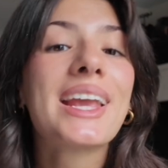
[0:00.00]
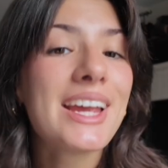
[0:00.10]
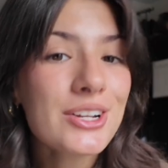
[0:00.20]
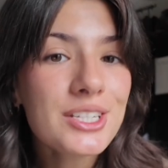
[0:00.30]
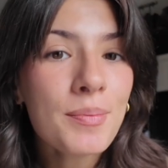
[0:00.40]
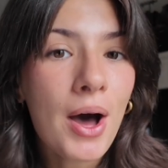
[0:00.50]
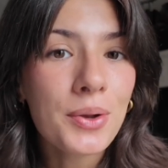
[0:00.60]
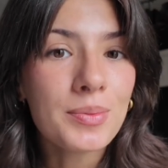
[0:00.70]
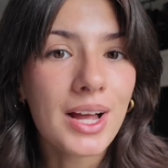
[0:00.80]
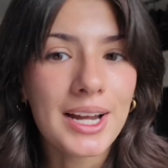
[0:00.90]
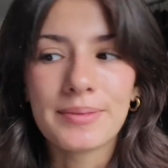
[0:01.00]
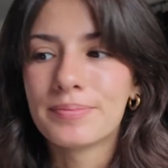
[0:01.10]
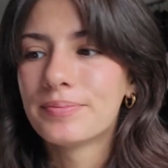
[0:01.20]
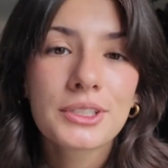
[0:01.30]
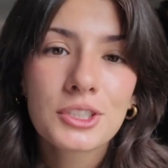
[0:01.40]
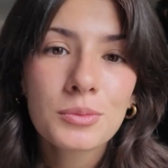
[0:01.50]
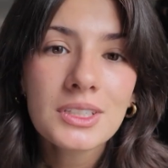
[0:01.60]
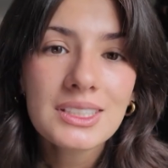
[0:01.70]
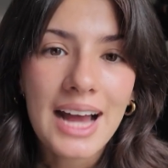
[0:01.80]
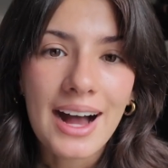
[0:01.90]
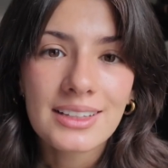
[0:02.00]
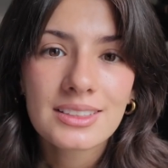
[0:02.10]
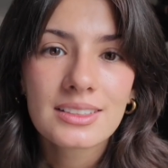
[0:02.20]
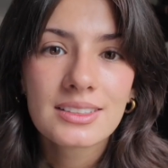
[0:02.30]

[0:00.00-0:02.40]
here's the bottom line. Prosumer SaaS